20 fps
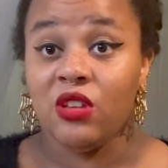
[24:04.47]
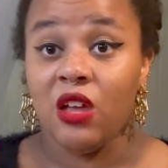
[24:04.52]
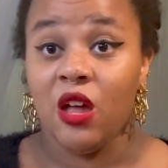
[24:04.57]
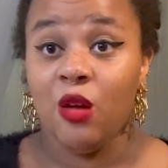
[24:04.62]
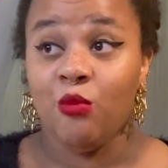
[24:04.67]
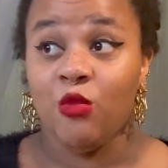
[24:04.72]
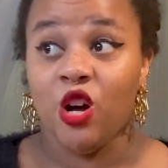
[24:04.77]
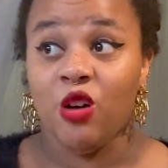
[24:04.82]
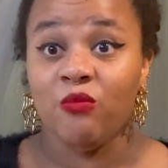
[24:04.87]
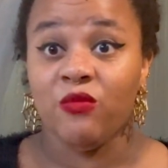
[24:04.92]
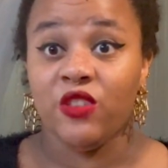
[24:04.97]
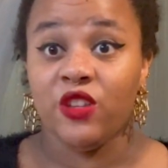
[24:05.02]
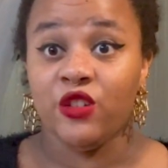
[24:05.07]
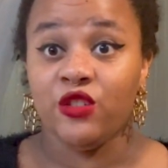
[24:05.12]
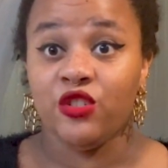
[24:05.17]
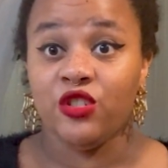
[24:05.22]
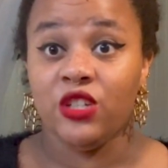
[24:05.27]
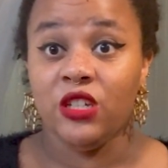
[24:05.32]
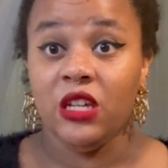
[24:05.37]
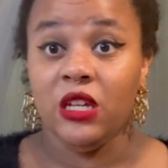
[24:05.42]
her mom that
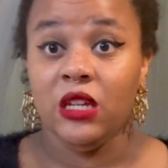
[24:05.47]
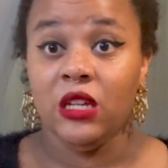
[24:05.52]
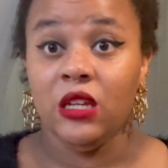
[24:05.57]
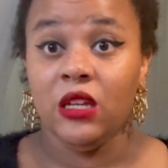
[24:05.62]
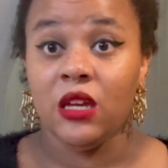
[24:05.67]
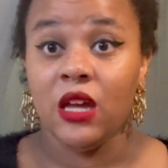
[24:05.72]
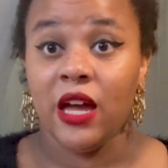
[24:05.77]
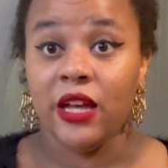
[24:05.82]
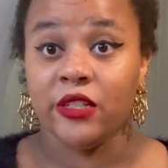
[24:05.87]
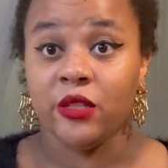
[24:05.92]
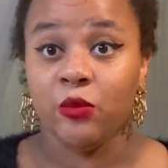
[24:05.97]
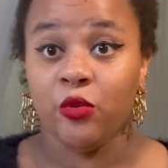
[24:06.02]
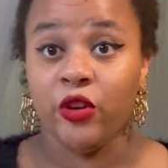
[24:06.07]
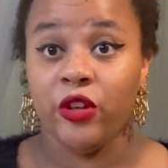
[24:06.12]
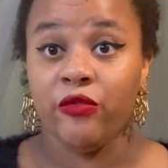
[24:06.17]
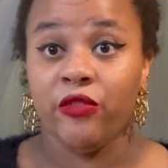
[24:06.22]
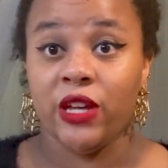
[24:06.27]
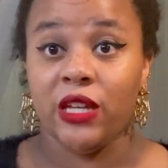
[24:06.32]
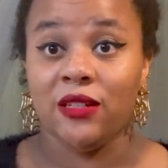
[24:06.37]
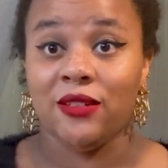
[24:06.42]
she has a
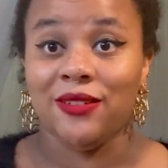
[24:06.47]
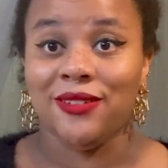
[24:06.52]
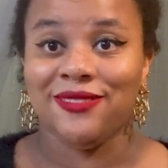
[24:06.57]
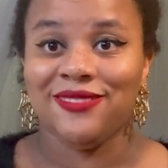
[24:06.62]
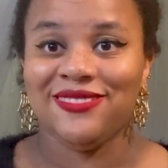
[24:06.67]
boyfriend.